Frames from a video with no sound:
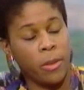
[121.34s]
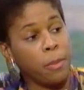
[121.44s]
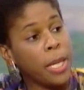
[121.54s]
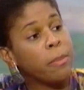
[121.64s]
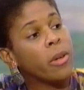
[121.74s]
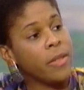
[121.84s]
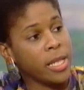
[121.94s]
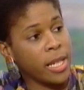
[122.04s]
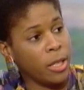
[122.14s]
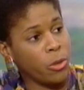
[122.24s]
the people of
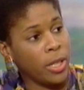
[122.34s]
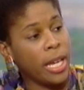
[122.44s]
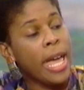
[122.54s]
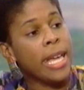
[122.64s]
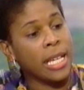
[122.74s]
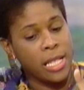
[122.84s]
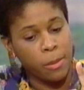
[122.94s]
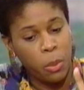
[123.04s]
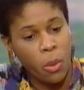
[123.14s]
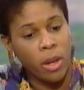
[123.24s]
this country can
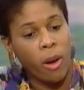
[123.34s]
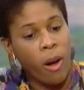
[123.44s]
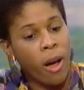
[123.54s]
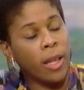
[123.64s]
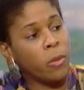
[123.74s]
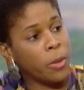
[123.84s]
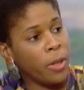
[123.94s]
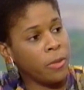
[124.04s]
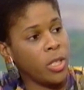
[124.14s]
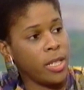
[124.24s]
support all of what
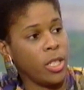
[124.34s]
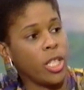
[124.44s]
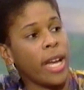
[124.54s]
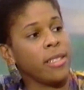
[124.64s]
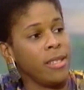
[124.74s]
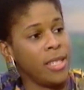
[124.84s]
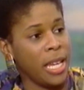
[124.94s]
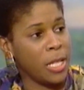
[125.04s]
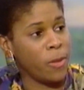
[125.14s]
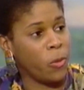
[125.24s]
Reverend Jesse Jackson
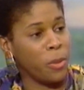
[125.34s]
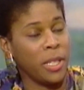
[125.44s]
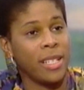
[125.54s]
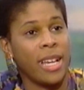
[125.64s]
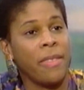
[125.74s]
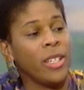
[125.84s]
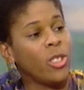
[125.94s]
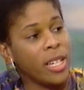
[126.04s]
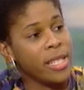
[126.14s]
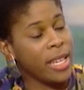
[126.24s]
stands for, because I
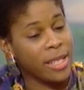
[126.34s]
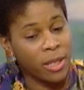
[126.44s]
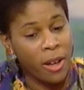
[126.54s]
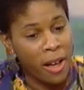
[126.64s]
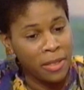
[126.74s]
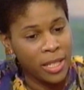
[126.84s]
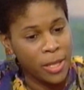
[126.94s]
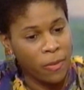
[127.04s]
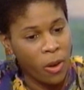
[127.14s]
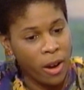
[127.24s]
think Jesse has gone
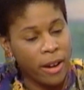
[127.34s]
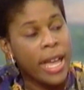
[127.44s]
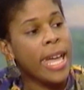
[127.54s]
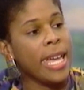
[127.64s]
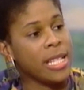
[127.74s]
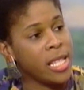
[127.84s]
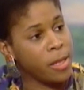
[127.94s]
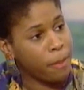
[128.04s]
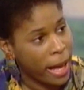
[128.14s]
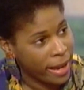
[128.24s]
this far in
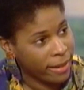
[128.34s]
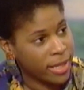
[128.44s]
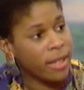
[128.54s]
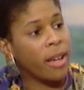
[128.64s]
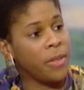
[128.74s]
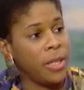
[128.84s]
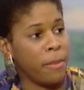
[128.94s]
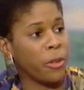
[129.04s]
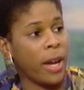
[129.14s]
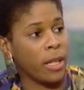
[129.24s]
spite of the
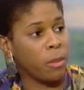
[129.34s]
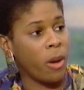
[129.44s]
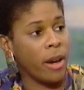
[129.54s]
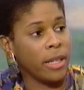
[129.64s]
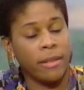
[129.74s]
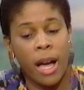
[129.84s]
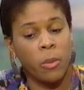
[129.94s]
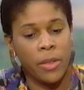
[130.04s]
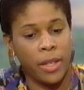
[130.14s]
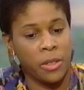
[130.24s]
Democratic Party,
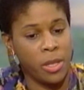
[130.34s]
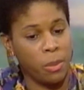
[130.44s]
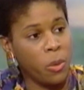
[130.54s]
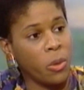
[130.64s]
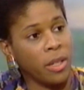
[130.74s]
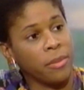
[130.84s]
not with their support.